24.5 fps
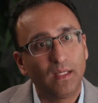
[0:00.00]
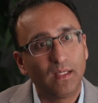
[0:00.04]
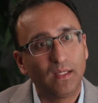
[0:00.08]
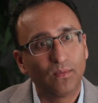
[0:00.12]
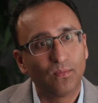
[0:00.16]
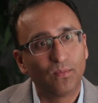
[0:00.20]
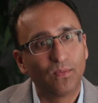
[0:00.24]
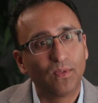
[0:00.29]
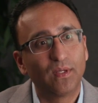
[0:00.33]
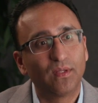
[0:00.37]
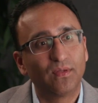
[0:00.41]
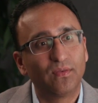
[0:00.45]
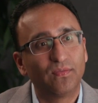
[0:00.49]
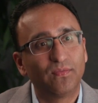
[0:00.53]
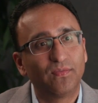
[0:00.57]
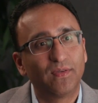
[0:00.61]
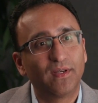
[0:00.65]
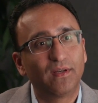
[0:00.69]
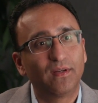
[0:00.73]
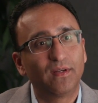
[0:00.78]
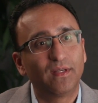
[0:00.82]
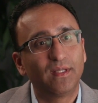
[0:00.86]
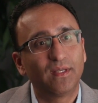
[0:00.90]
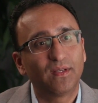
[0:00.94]
It was
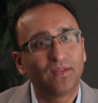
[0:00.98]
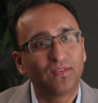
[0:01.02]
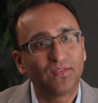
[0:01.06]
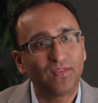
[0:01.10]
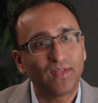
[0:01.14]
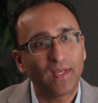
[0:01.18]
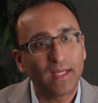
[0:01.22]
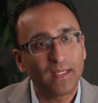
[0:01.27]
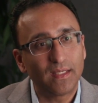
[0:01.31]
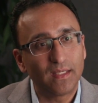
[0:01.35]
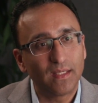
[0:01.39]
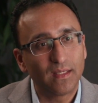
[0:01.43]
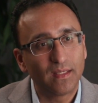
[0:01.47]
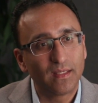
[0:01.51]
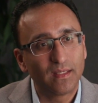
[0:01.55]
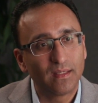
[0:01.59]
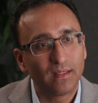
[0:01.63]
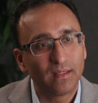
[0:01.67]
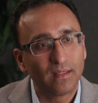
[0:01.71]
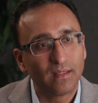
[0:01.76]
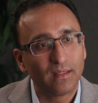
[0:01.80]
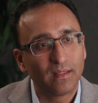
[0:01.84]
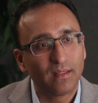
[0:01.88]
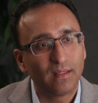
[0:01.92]
very
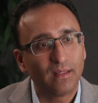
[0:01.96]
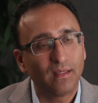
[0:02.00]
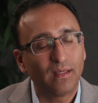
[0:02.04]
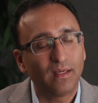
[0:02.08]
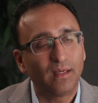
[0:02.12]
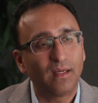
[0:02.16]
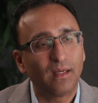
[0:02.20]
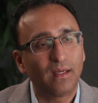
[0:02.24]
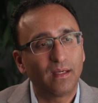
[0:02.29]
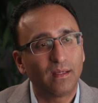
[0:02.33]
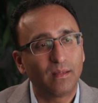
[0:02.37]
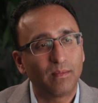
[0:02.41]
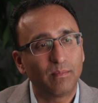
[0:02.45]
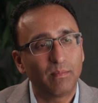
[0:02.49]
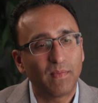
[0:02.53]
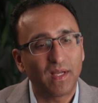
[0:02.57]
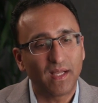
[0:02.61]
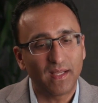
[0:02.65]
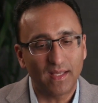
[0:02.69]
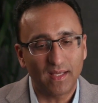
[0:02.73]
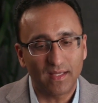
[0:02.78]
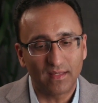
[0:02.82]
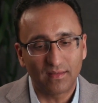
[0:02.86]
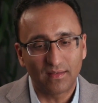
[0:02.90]
exciting. Um,
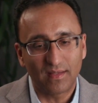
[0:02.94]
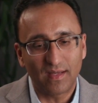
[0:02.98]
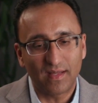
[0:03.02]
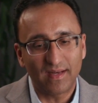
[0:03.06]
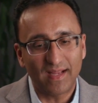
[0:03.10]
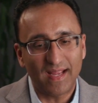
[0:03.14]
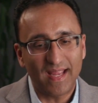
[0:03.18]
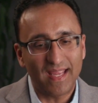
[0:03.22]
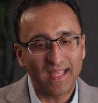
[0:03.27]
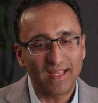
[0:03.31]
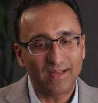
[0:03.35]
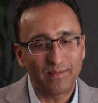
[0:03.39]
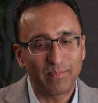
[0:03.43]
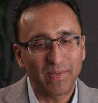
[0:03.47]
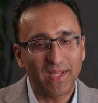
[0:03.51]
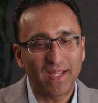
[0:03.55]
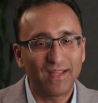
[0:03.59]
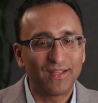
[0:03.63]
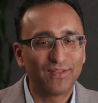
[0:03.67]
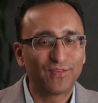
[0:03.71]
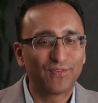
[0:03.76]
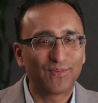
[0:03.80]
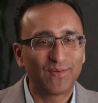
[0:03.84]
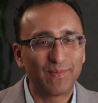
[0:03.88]
I had a lot of hand
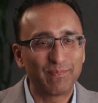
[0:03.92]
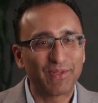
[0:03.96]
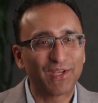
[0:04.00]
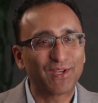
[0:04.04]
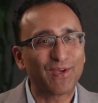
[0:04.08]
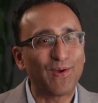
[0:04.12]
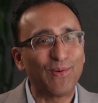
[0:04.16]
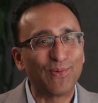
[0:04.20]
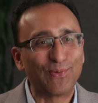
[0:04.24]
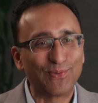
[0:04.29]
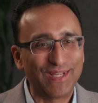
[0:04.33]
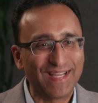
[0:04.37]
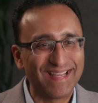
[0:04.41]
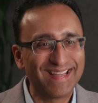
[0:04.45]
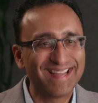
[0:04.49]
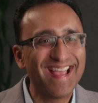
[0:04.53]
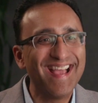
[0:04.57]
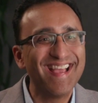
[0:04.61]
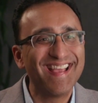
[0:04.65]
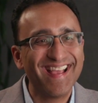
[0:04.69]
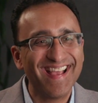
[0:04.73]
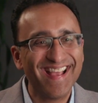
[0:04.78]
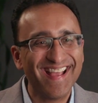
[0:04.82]
pains from the coding.